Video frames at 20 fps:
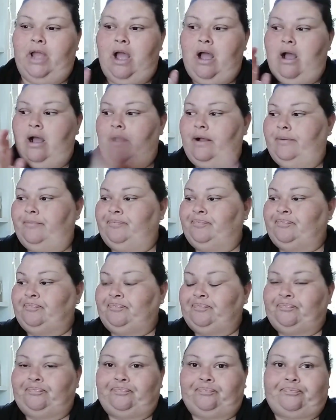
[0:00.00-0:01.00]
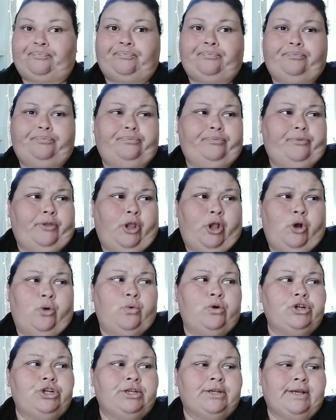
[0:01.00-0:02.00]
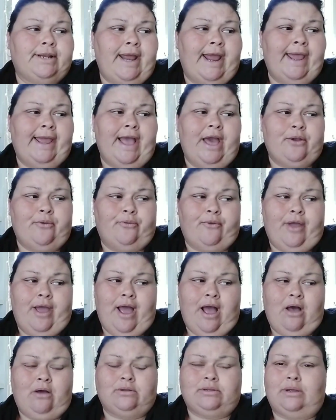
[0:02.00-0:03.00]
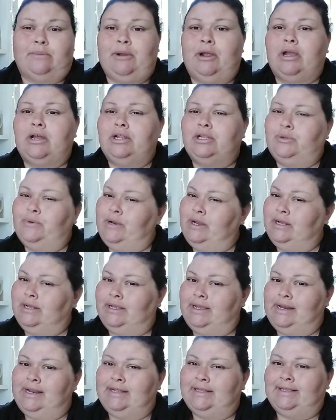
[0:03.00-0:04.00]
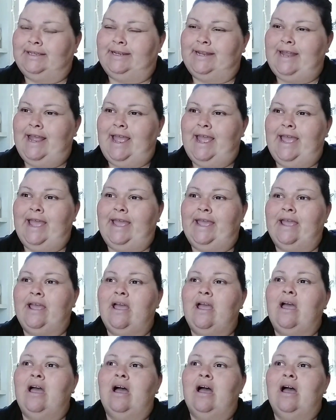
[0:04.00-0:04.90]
Um, we're just gonna hang out at the house. I'm not gonna do any cleaning today.